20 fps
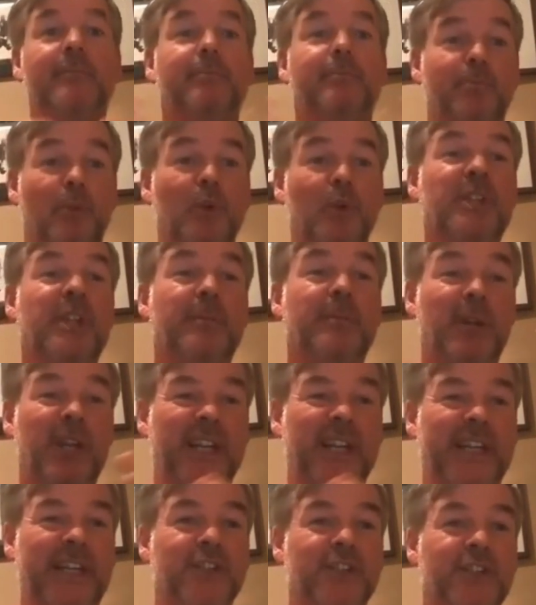mostly about
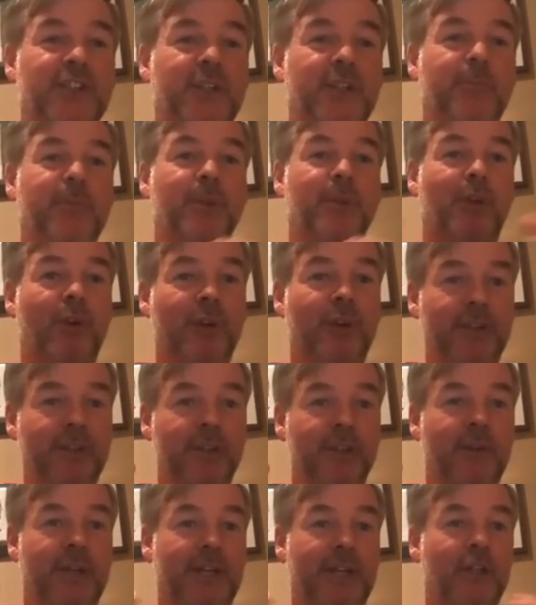leadership and creating
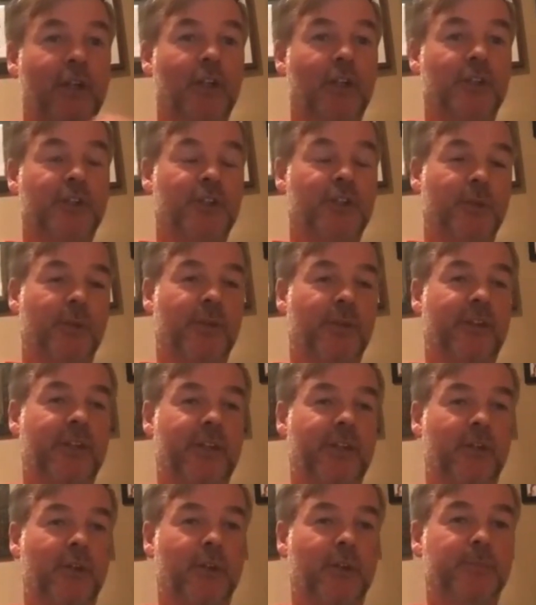the right culture
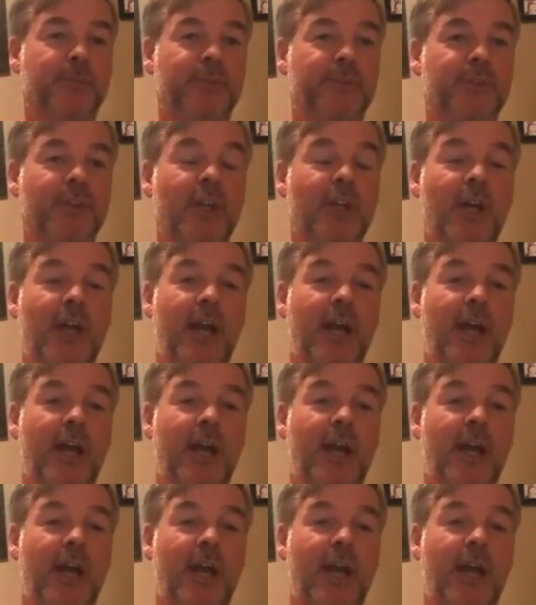within groups.